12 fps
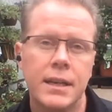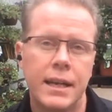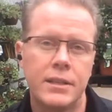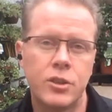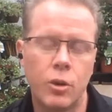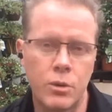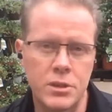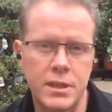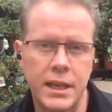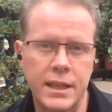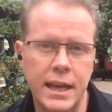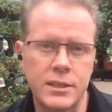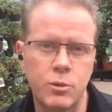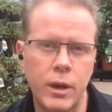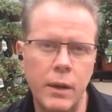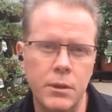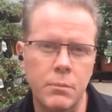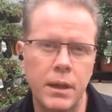And so we're seeing that. So
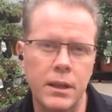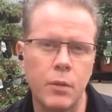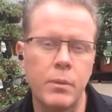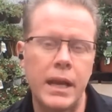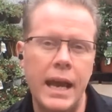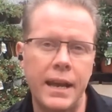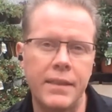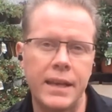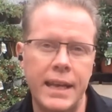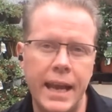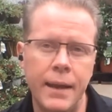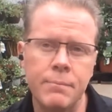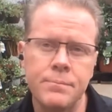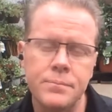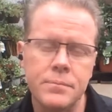we're able to be a little bit ahead of the game.